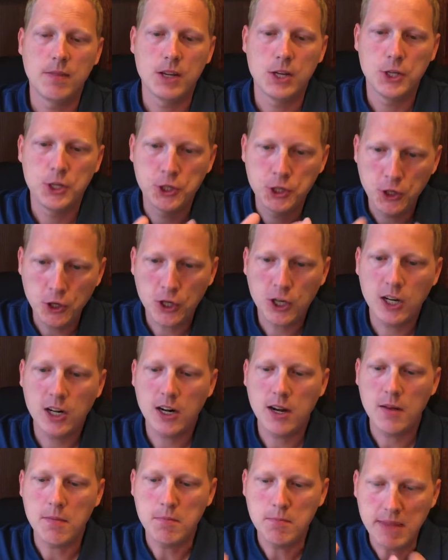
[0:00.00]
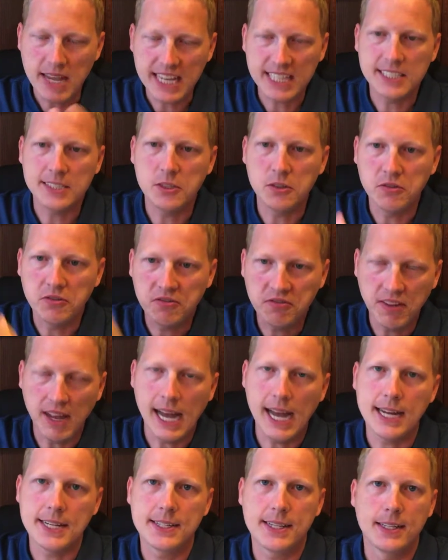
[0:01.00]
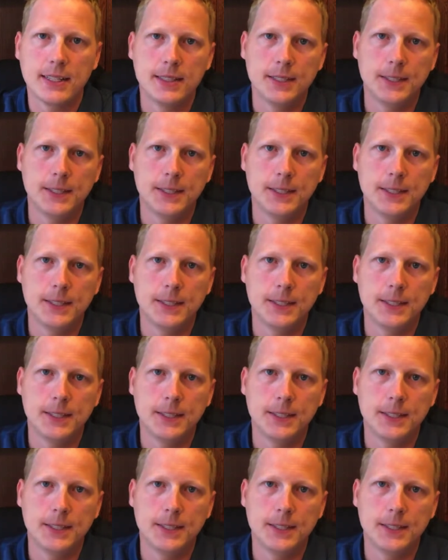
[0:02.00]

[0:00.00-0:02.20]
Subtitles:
sugar makes you fat.